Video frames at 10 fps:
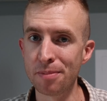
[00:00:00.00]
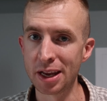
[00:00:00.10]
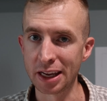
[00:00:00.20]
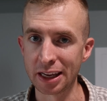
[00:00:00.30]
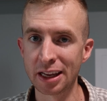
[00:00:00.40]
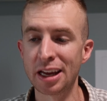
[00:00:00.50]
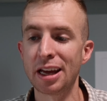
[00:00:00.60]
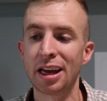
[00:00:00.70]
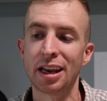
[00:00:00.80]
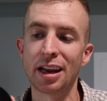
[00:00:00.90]
Mini.
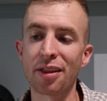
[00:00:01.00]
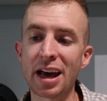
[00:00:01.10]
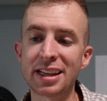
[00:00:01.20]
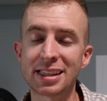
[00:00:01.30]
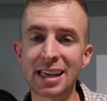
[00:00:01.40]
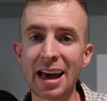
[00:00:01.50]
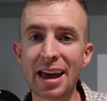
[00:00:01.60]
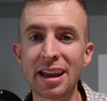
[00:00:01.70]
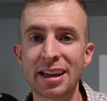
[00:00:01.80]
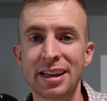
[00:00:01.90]
Now that
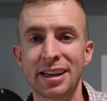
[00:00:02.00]
said,